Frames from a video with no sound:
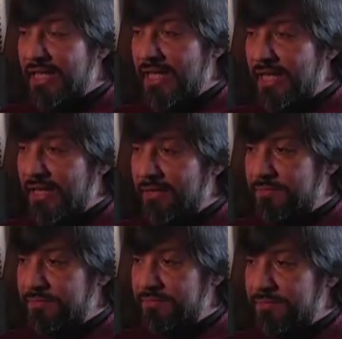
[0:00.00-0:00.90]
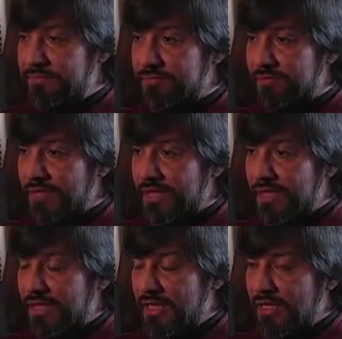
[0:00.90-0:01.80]

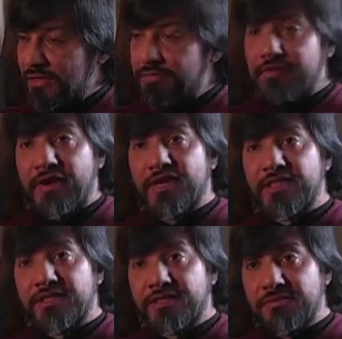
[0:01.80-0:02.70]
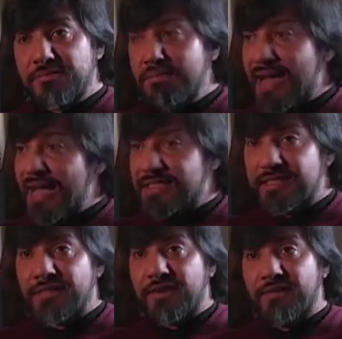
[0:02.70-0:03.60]
The first
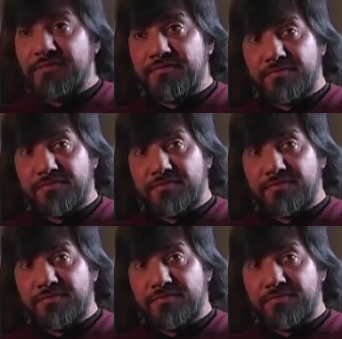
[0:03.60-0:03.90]
mass of